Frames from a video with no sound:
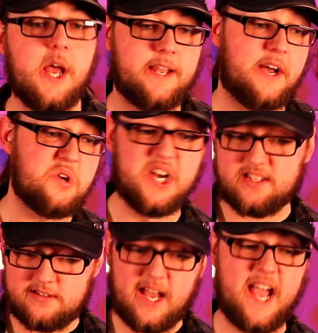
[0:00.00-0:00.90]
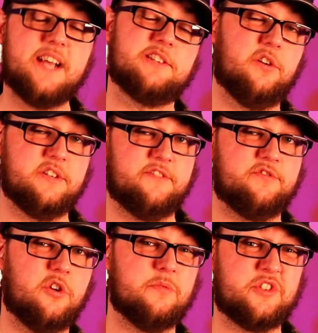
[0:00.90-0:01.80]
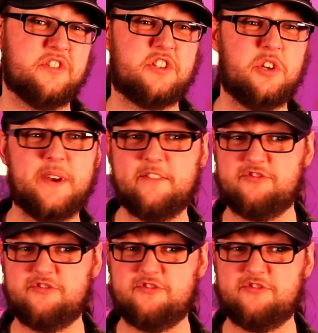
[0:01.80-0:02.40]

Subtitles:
Now, that has a lot of different options to it.